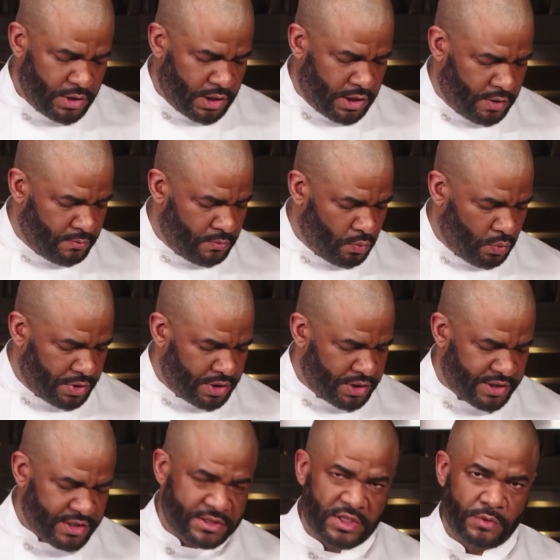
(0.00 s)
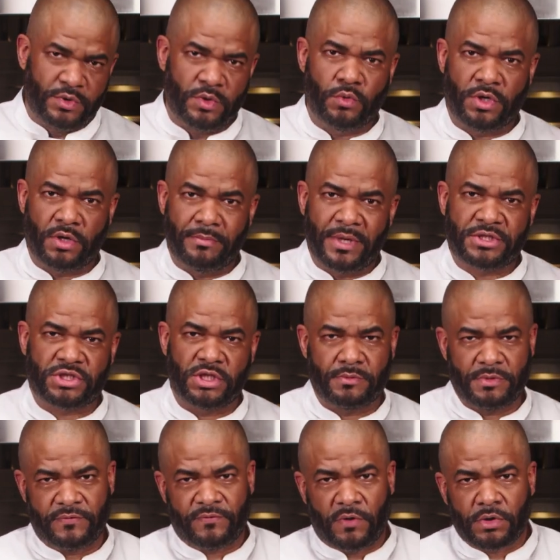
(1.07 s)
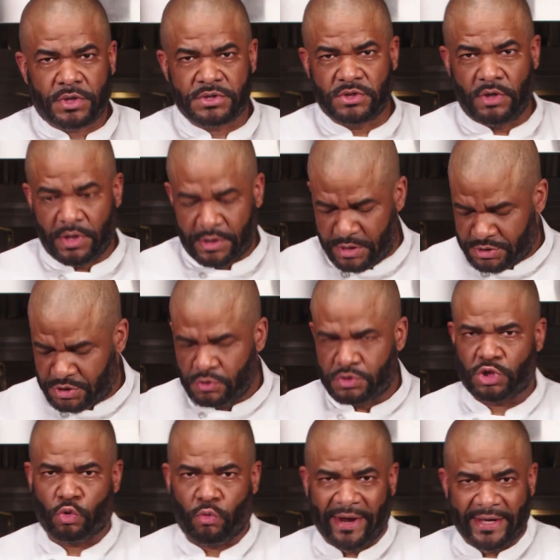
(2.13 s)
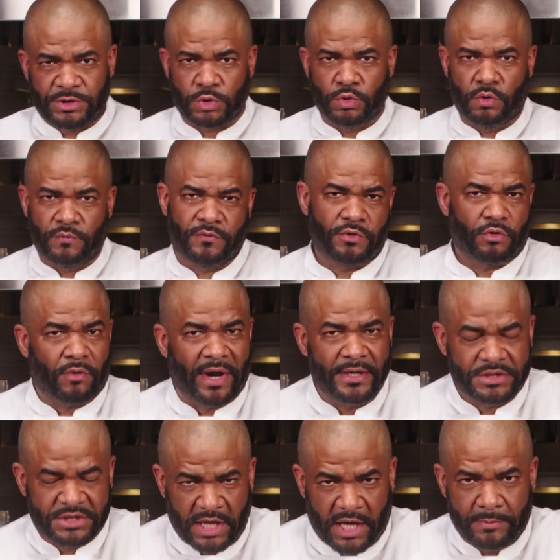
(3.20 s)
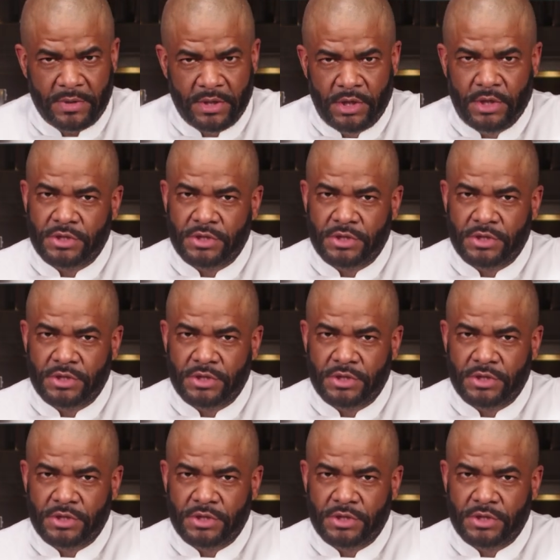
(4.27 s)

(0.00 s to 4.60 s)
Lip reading: One of the things that we want to make sure that we focus on is using the right tool for the right job.